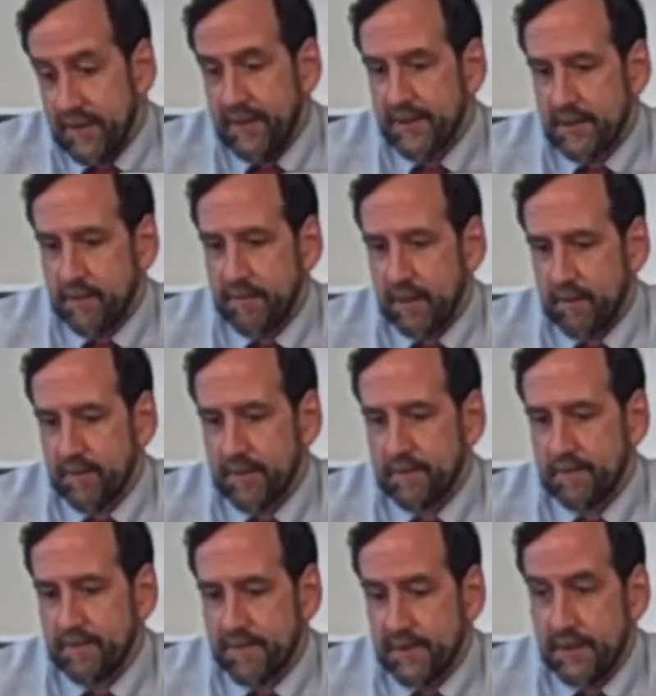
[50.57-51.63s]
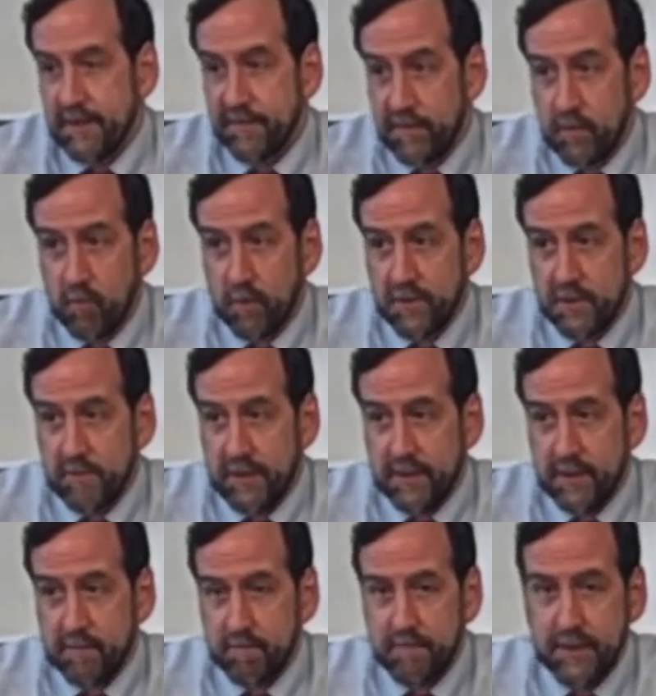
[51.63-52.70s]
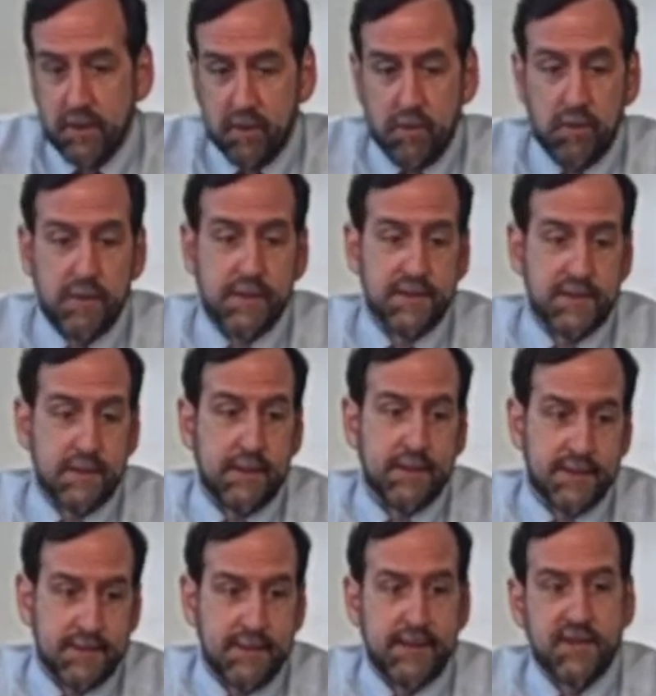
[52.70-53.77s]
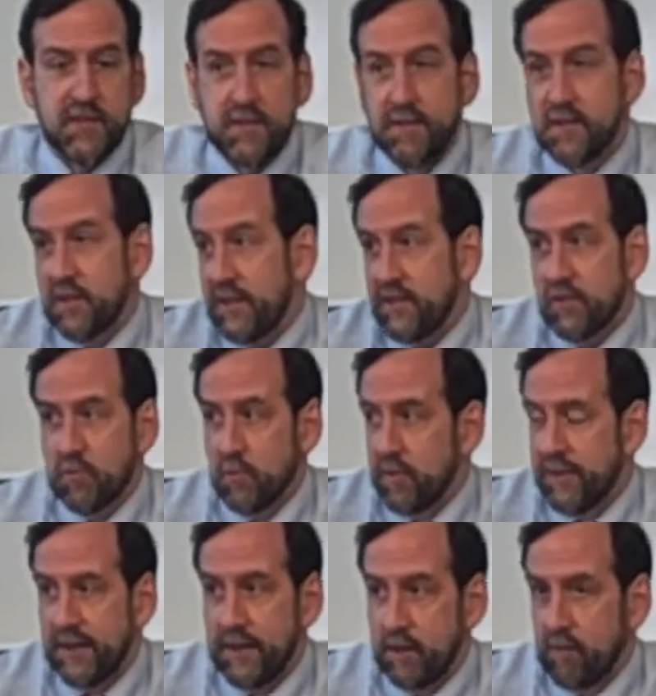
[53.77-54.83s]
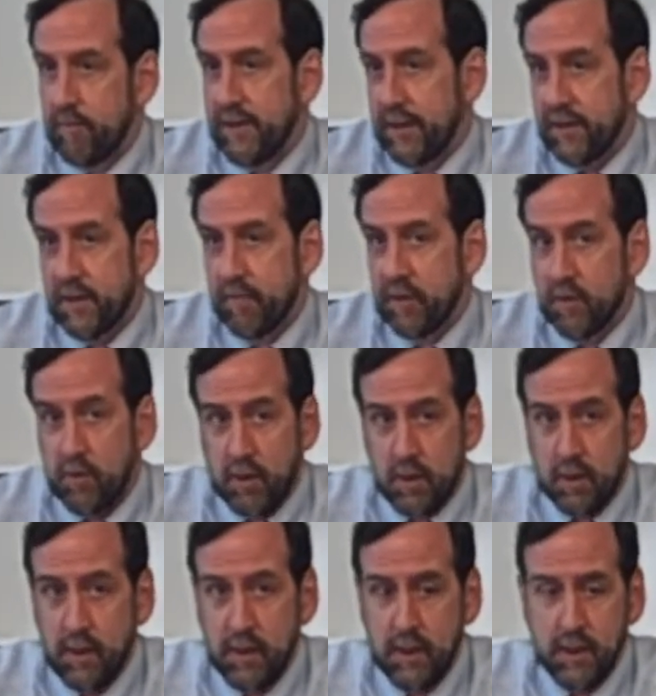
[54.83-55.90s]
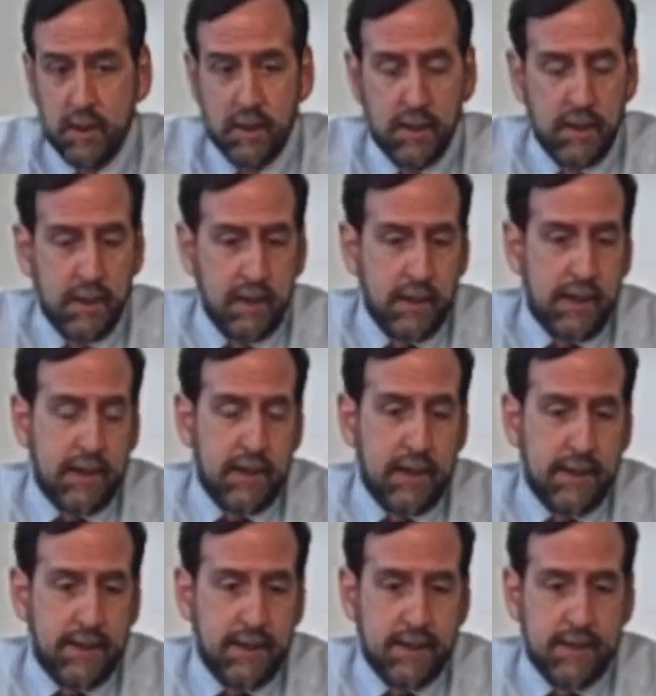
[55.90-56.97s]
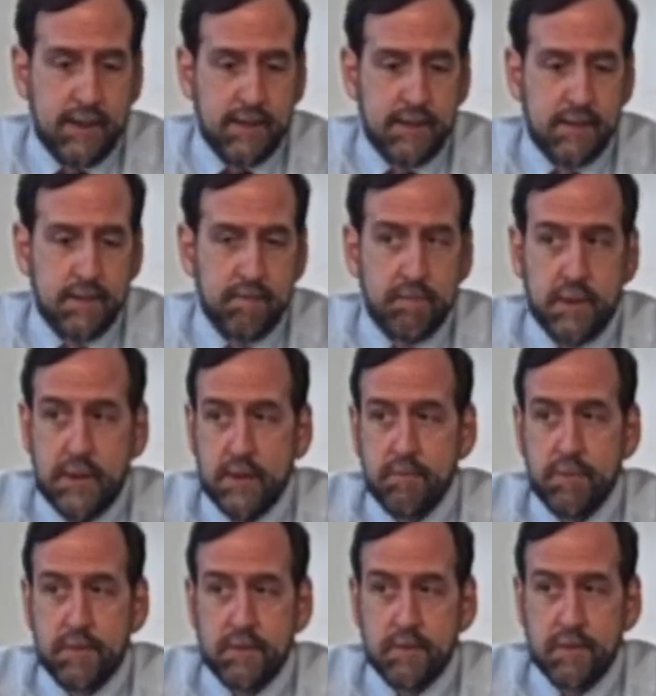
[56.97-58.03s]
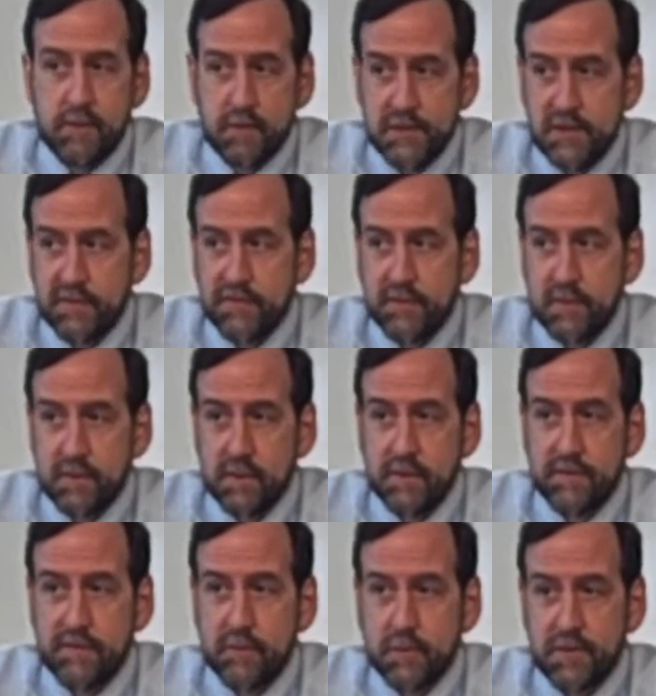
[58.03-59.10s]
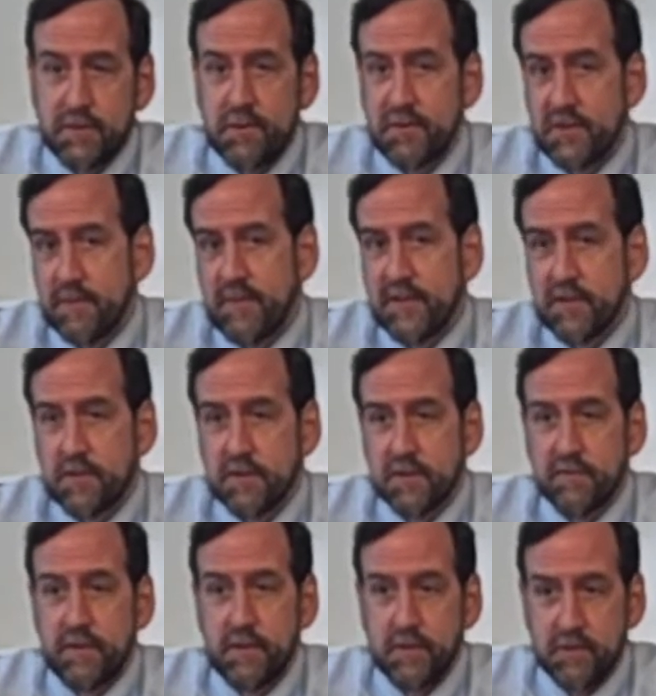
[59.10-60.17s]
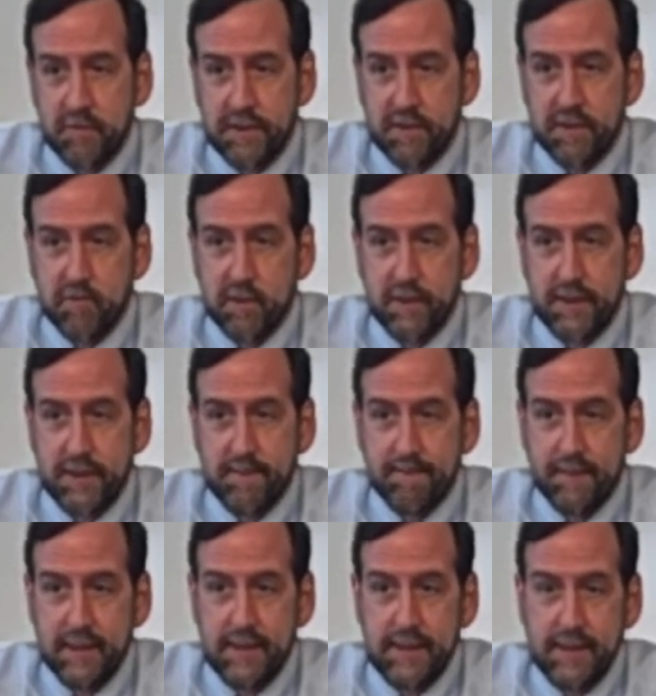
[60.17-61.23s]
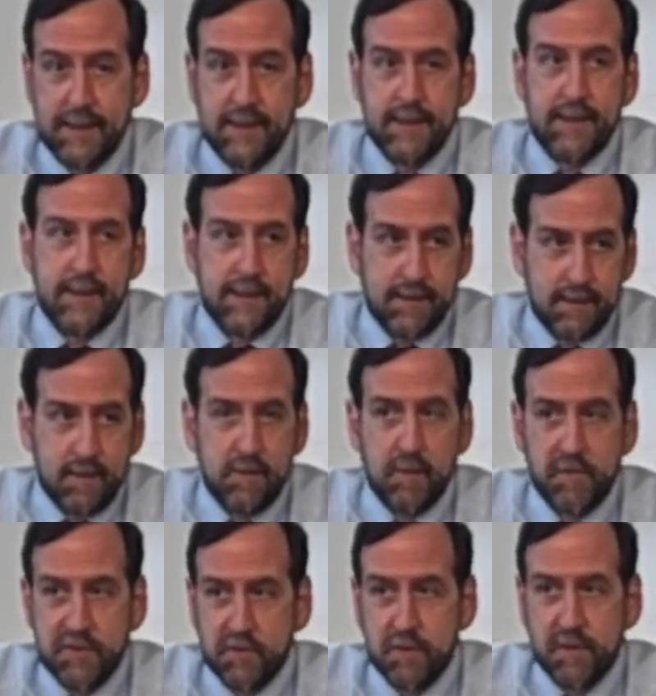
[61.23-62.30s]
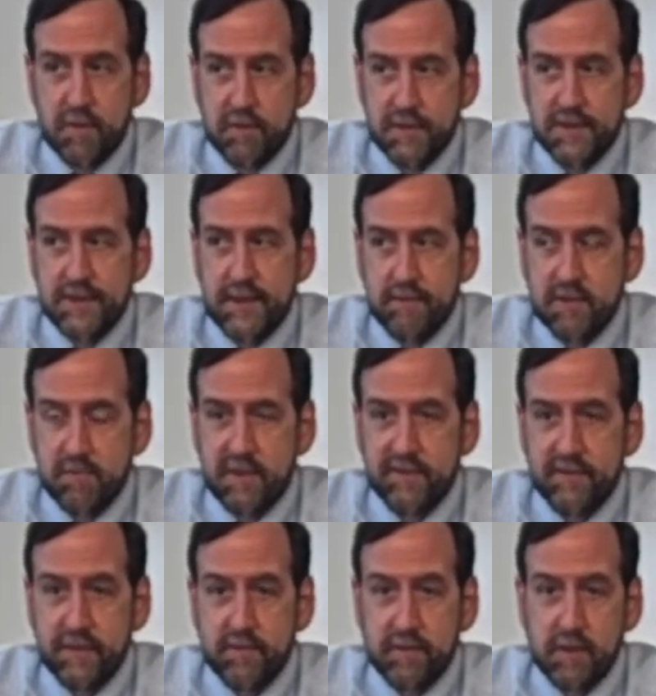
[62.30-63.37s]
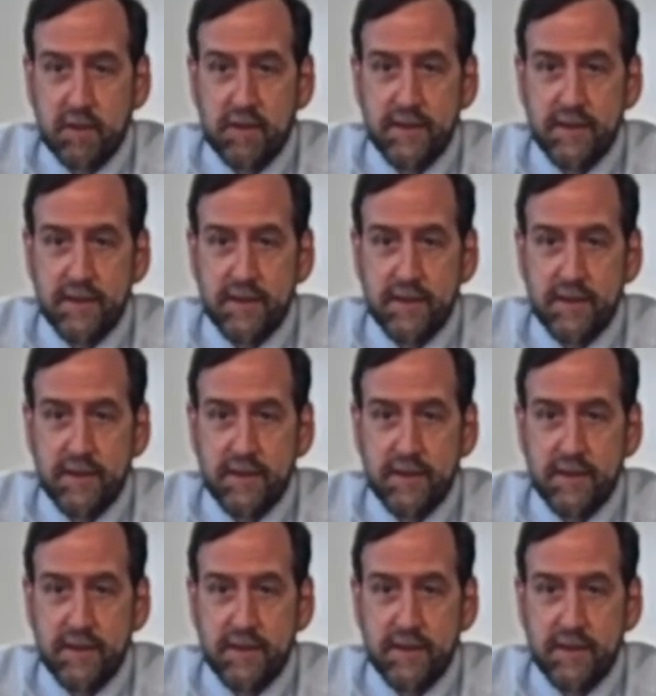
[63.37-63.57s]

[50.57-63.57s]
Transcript: pleased to be able to say a few words about him because it's thanks to the J School that I know about him at all. I had Bob Christopher for two semesters of Newsweek Weekly writing, and along with Judith Crist, that was my favorite